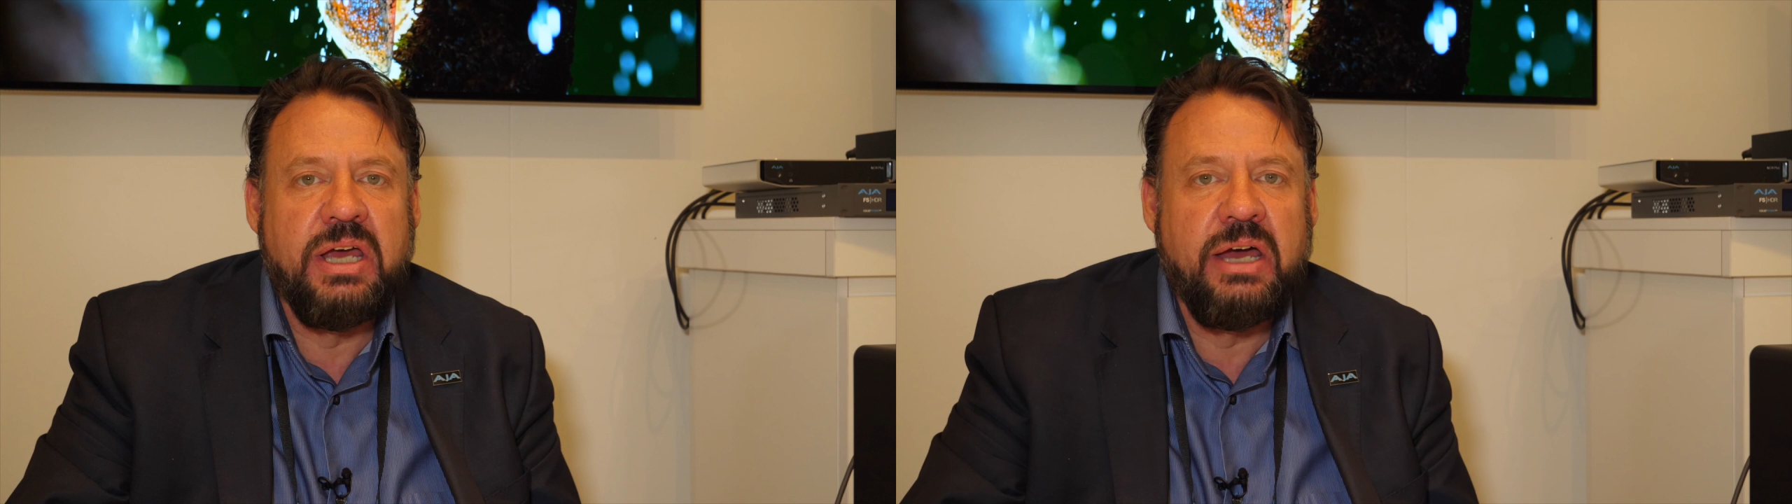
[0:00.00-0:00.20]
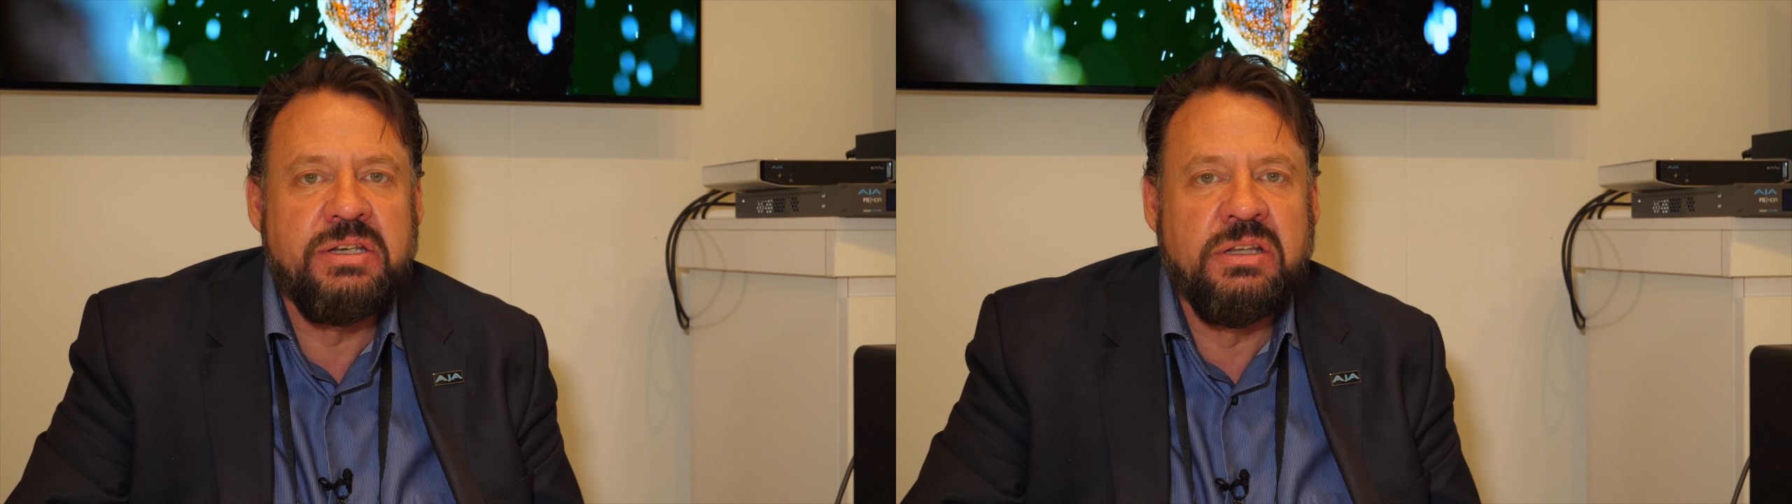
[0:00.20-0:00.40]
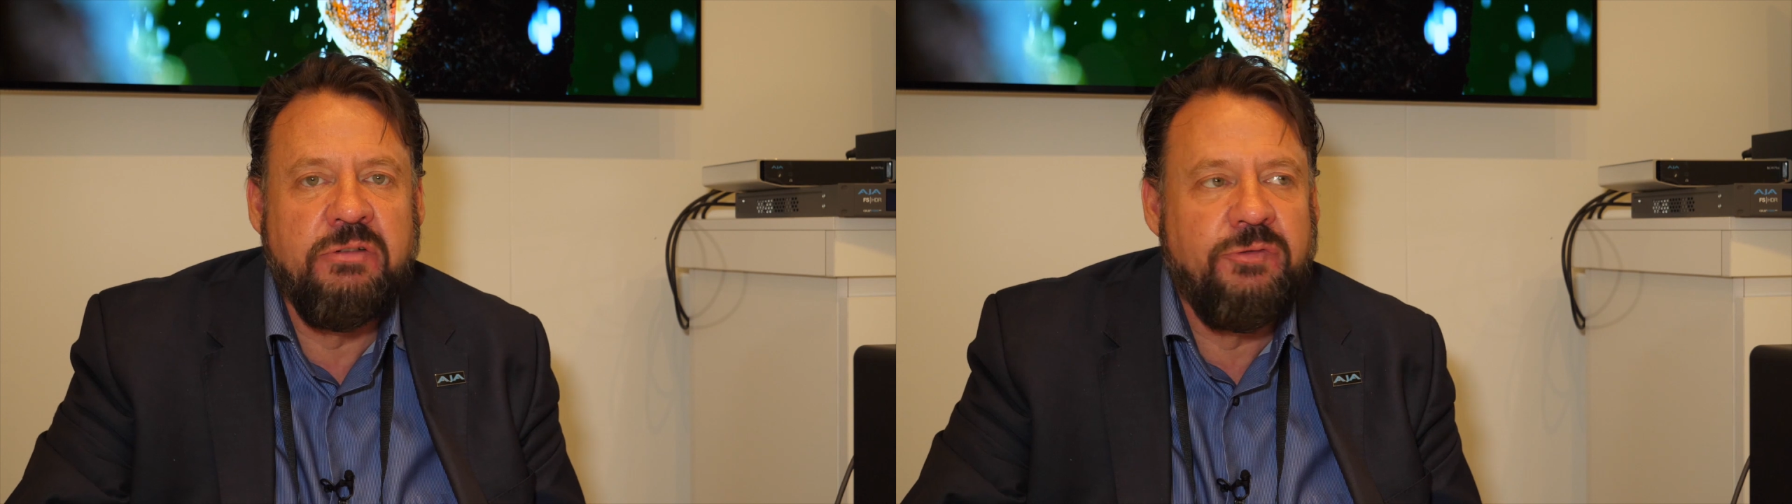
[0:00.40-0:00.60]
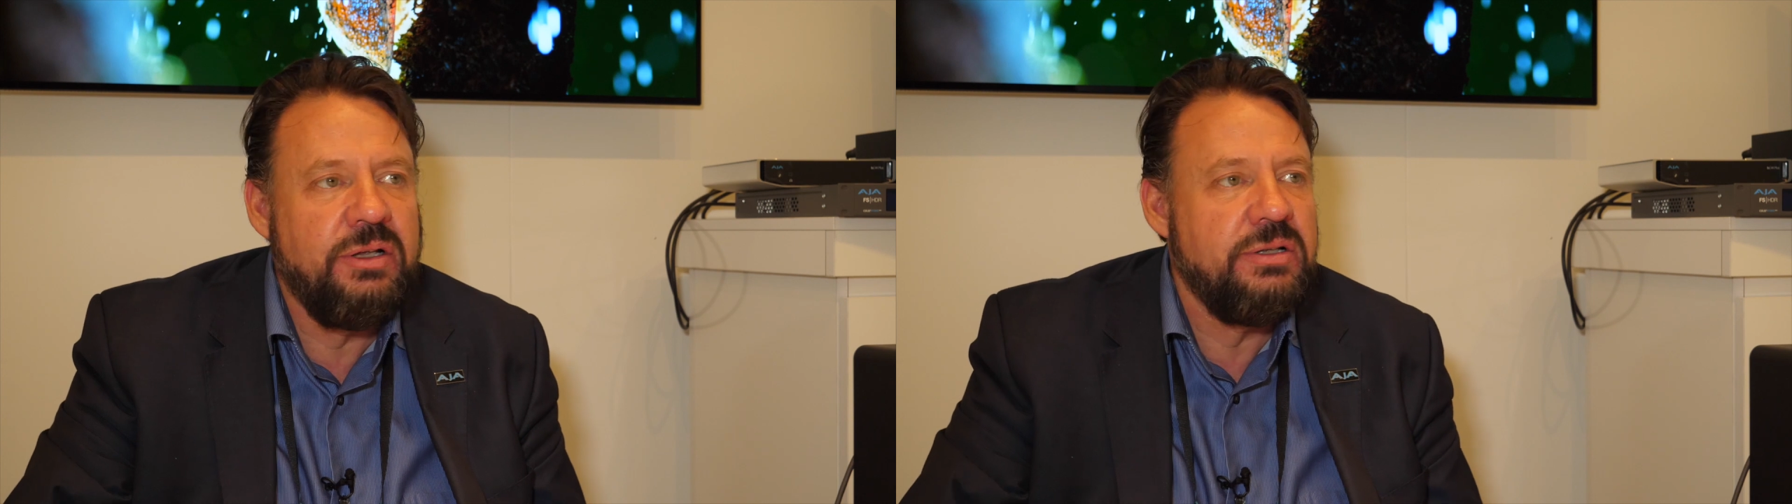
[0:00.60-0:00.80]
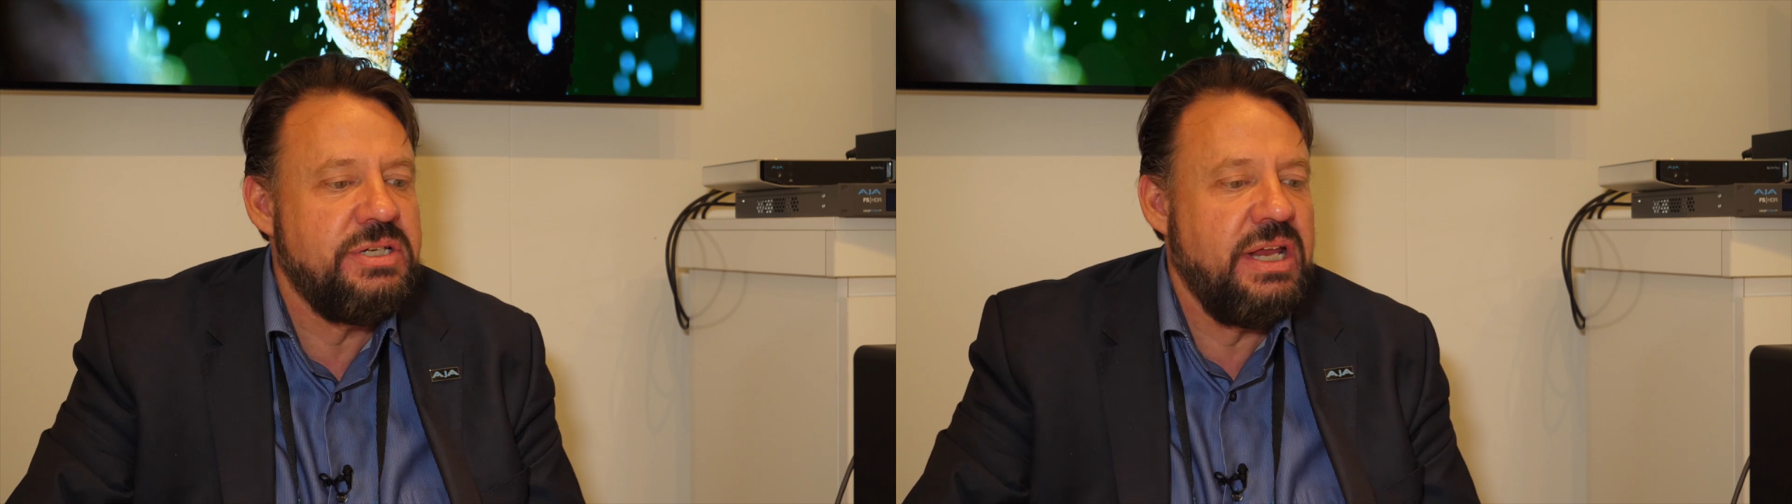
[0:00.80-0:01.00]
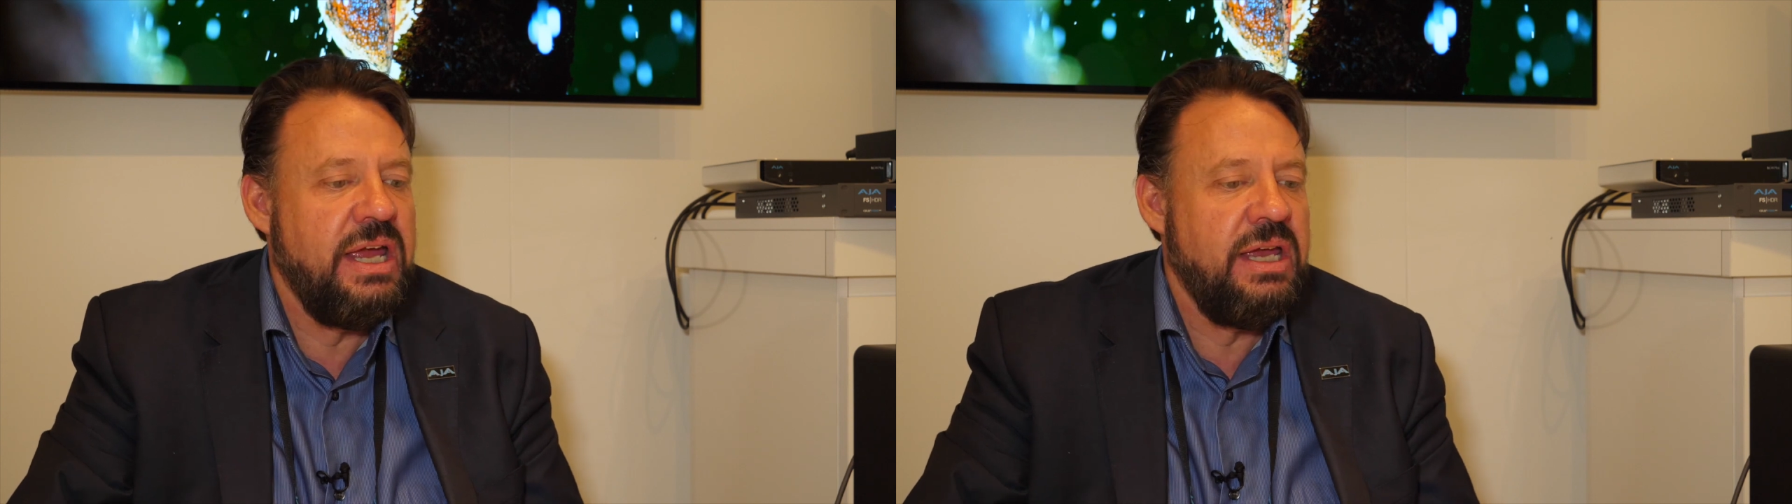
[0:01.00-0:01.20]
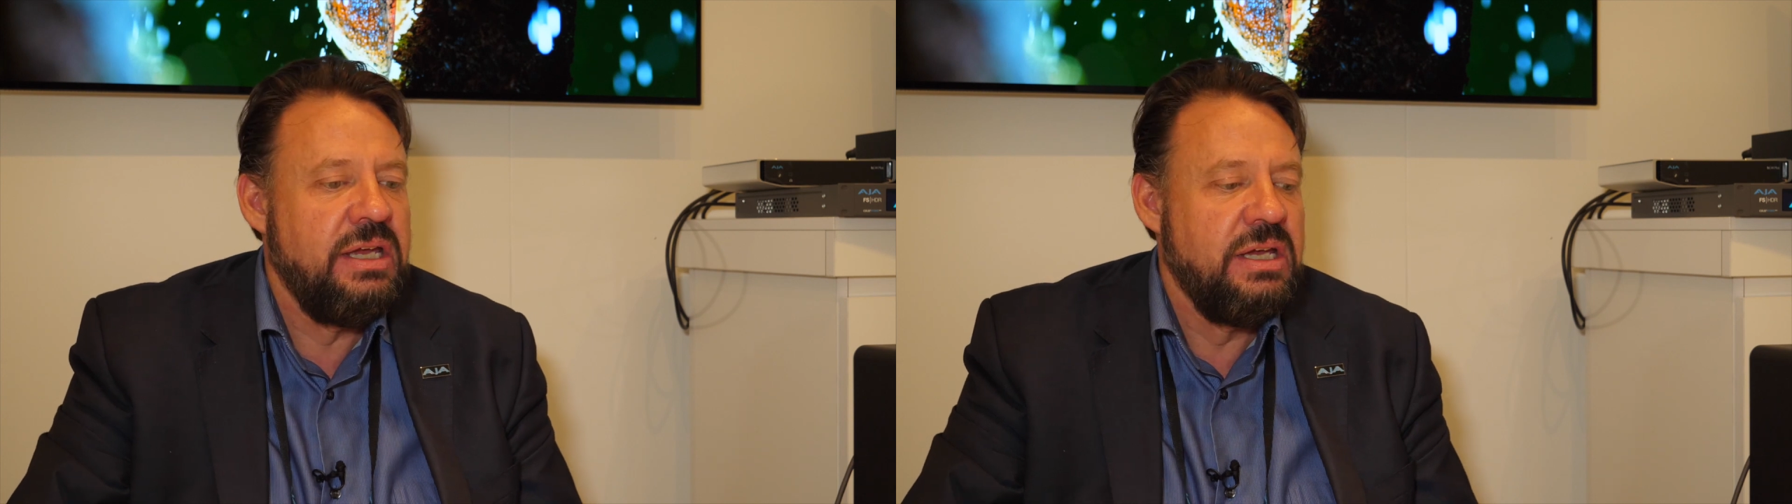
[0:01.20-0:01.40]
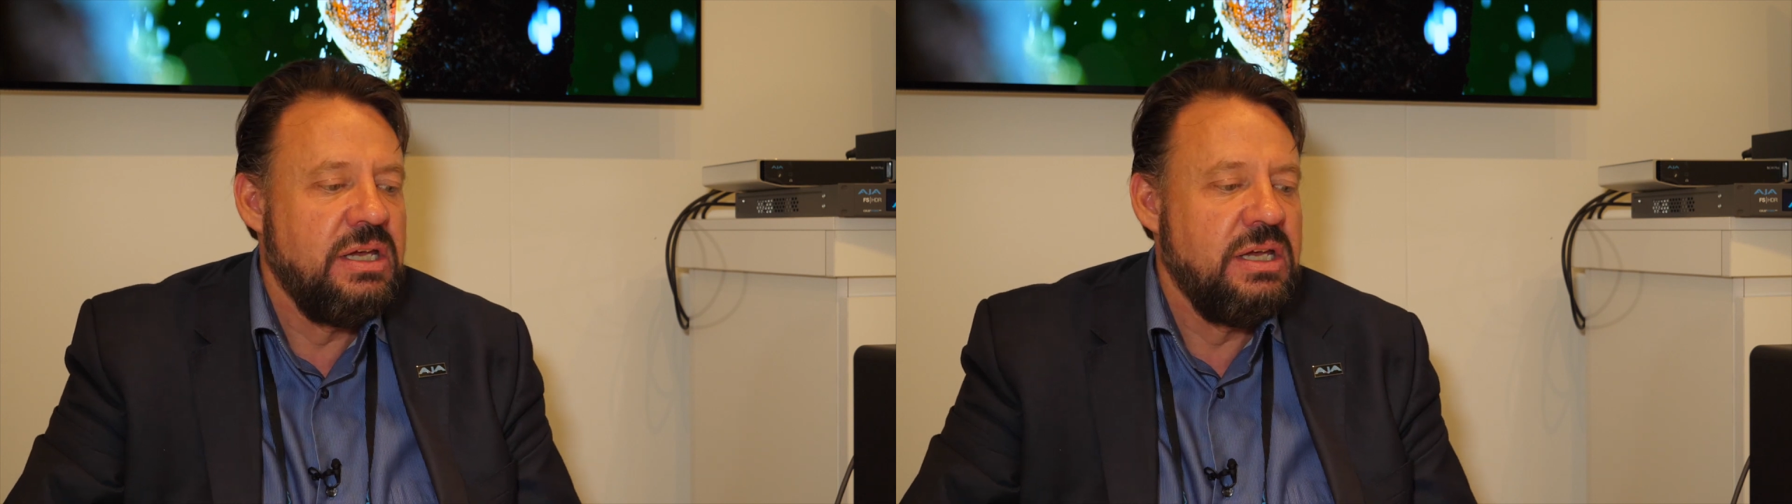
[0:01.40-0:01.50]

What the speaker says: out in the field today